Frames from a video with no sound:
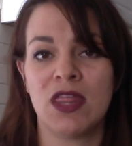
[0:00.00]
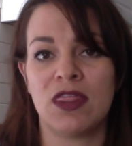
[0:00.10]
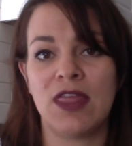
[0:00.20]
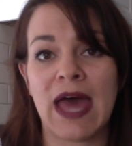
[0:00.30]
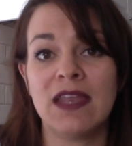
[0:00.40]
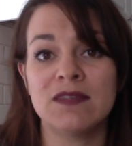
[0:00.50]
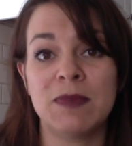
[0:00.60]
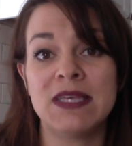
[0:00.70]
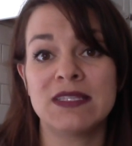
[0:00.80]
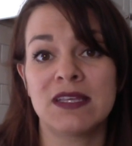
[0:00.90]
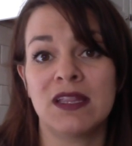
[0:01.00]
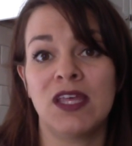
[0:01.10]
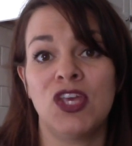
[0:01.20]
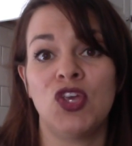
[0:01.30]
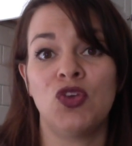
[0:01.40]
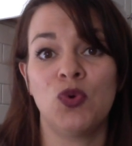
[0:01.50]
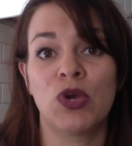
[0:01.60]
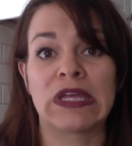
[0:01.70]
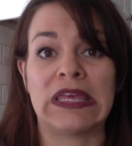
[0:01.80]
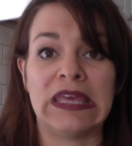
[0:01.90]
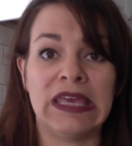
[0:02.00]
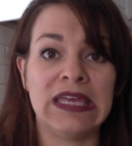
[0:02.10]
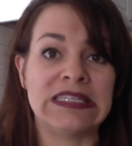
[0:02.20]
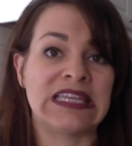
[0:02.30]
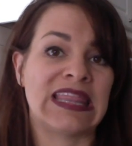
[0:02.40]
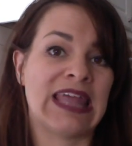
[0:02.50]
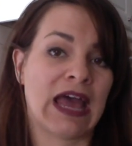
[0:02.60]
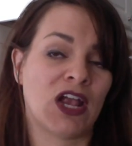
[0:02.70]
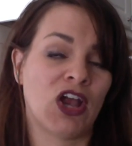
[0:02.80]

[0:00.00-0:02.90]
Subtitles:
That is basically your key to that